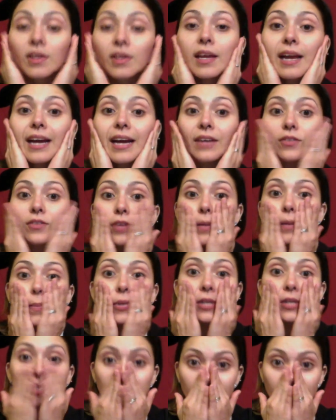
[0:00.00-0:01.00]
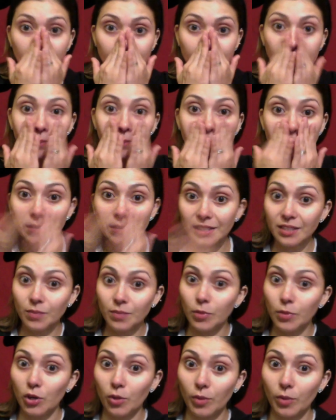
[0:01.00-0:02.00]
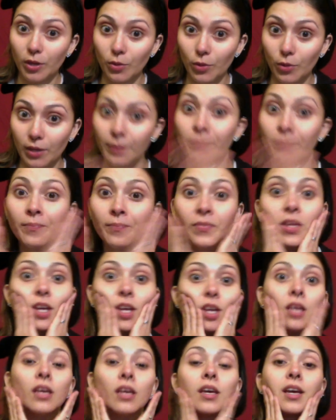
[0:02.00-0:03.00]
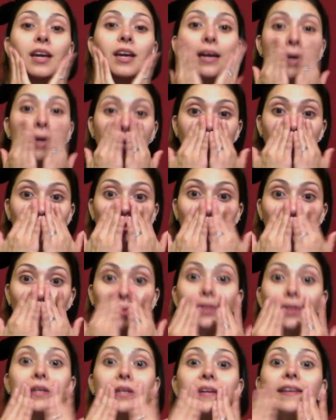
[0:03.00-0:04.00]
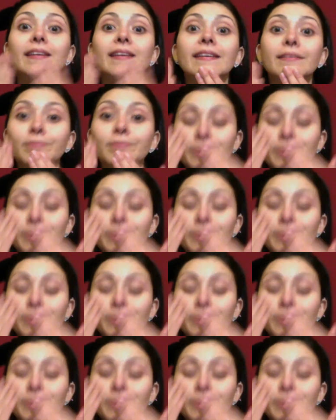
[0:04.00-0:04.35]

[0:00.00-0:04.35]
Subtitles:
After I put it in, this is a mirror by the way, after I put it in,